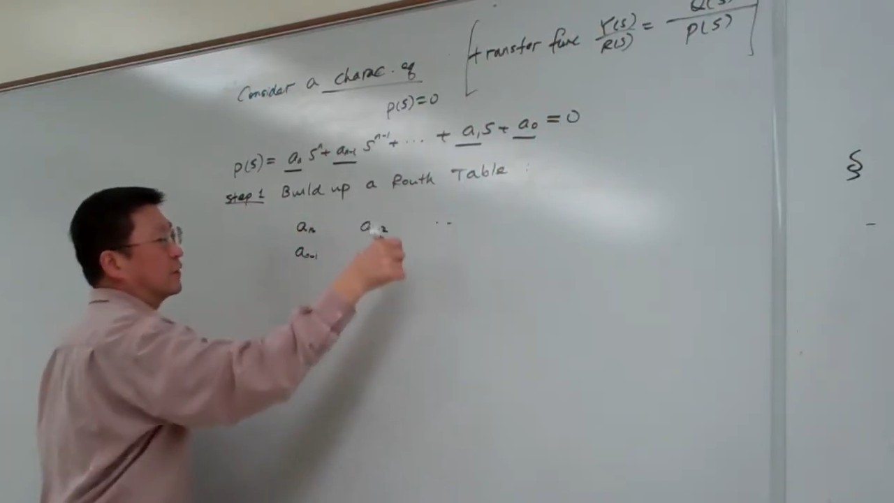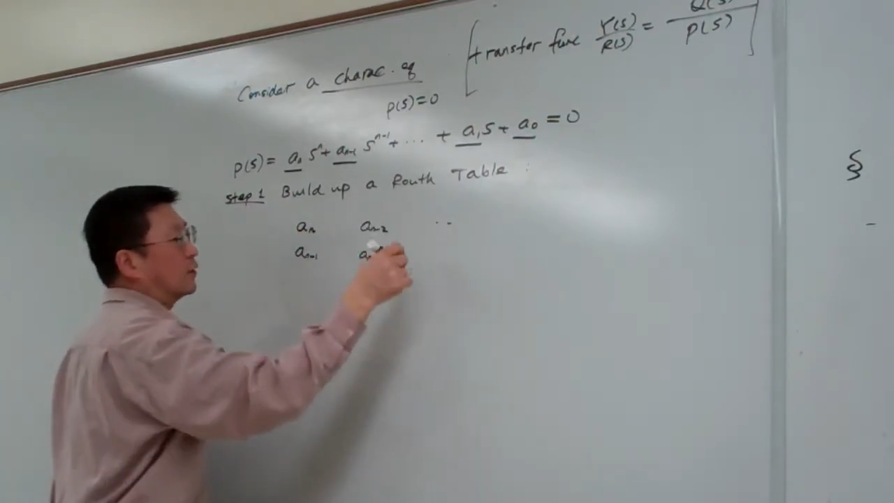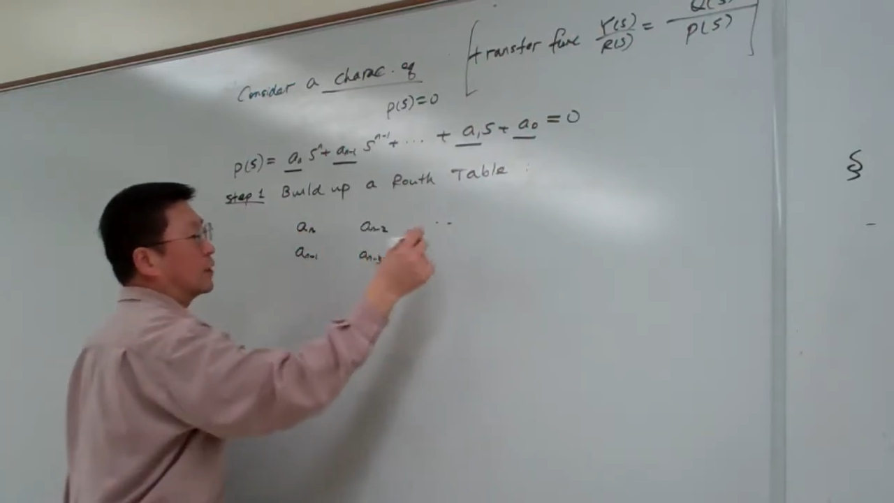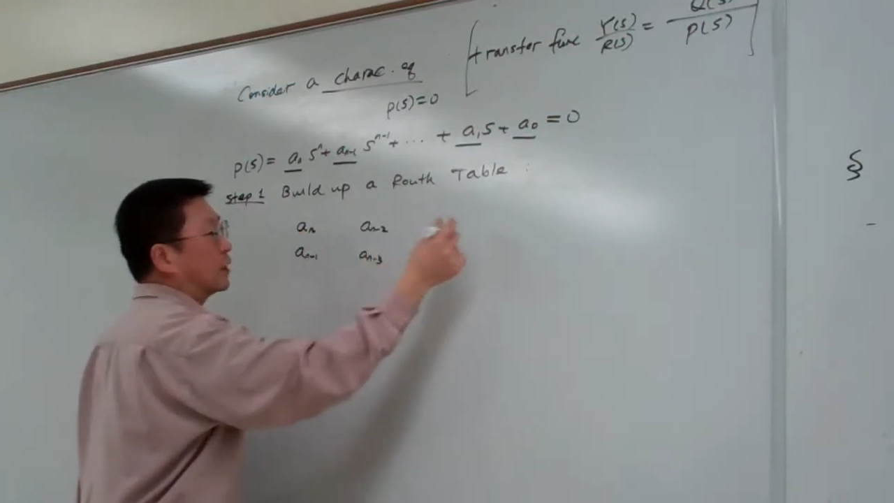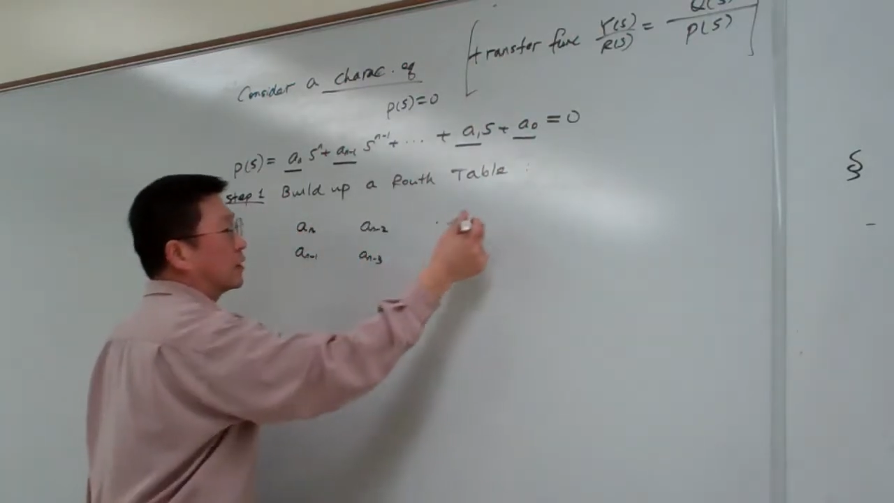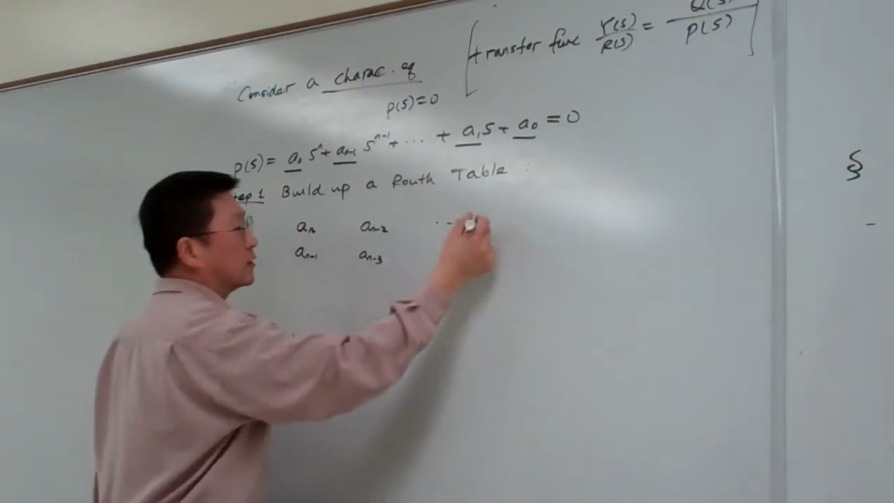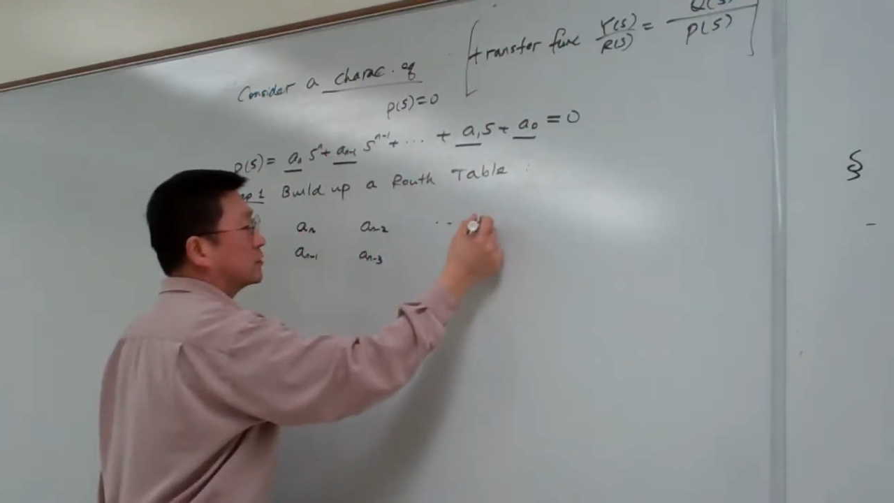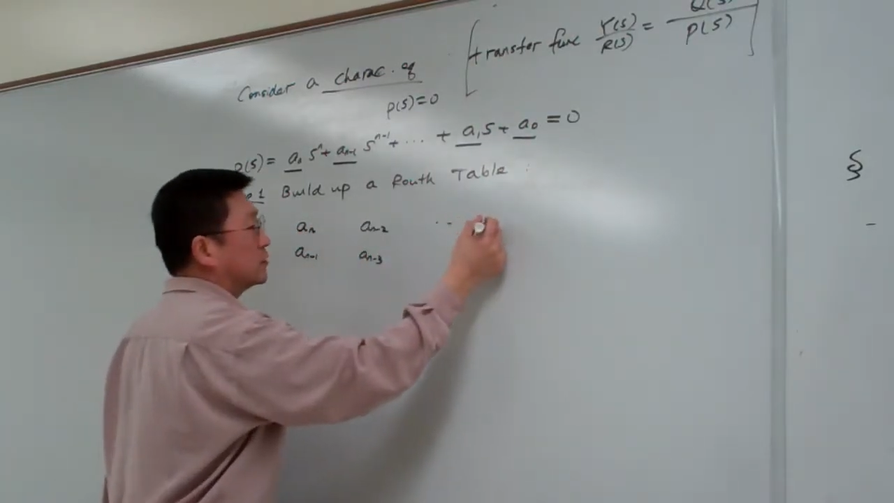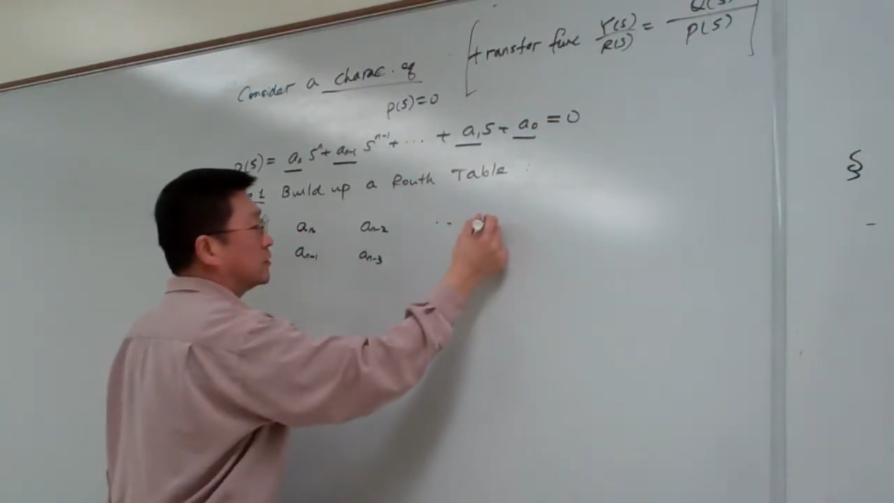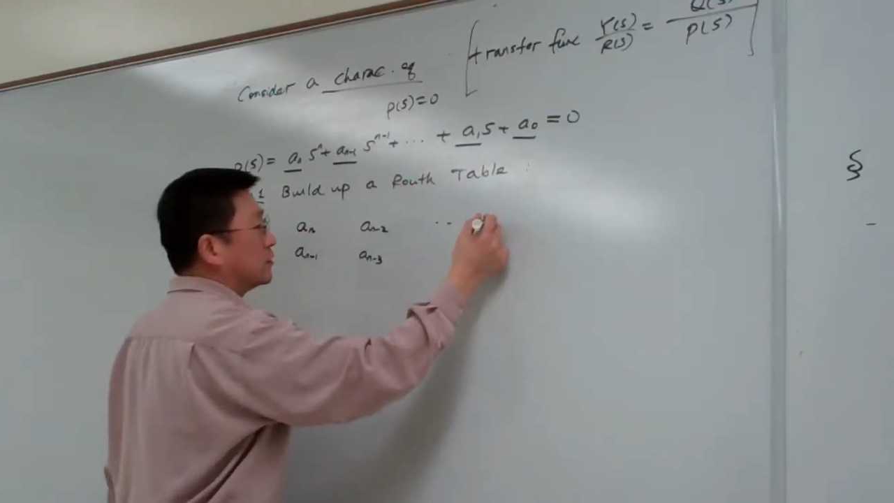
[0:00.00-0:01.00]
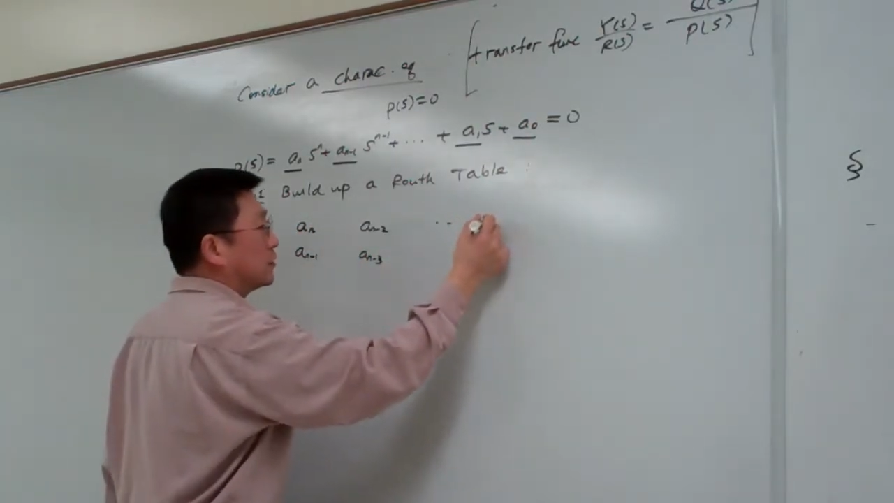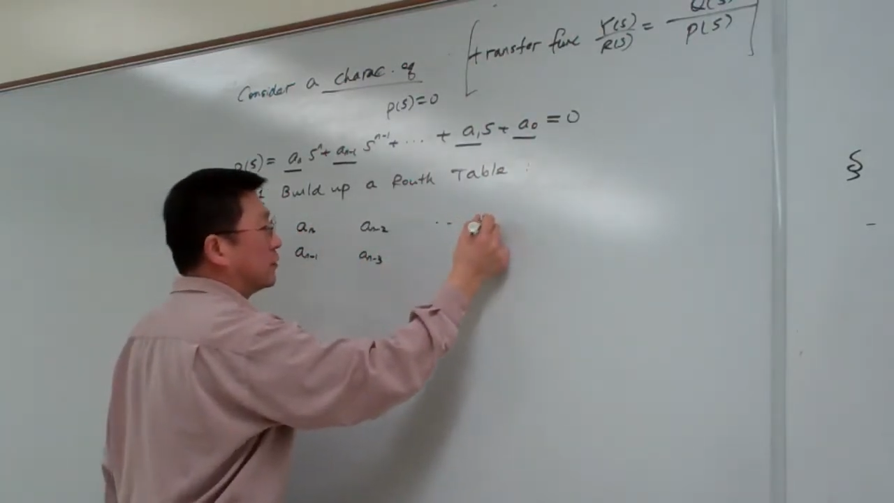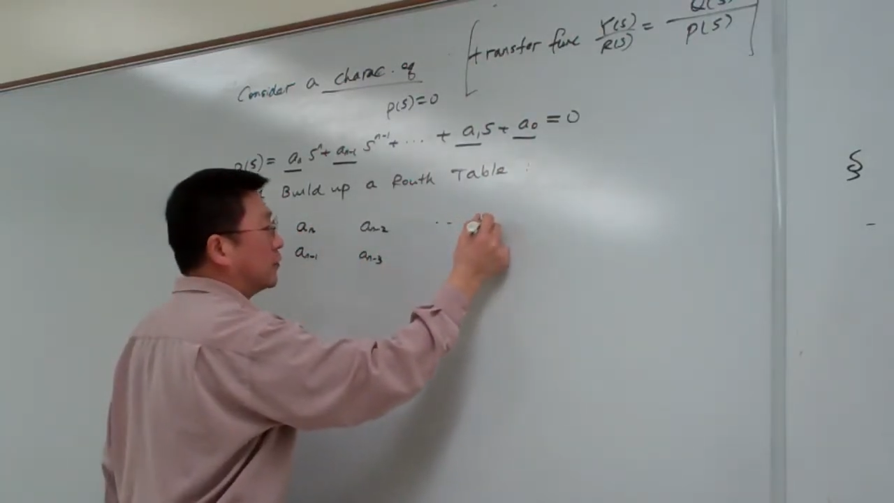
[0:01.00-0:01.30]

okay, until